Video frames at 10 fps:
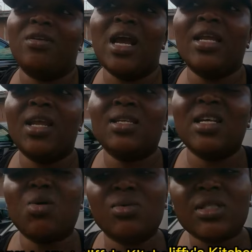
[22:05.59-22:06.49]
Ghanaians
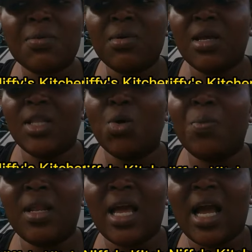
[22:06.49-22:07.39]
that will see me and they'll
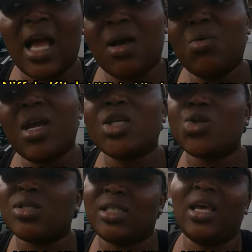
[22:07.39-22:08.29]
be like, ah, we are
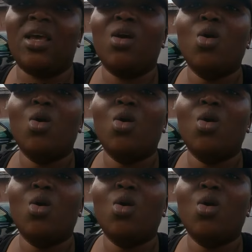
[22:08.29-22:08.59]
sure, sir,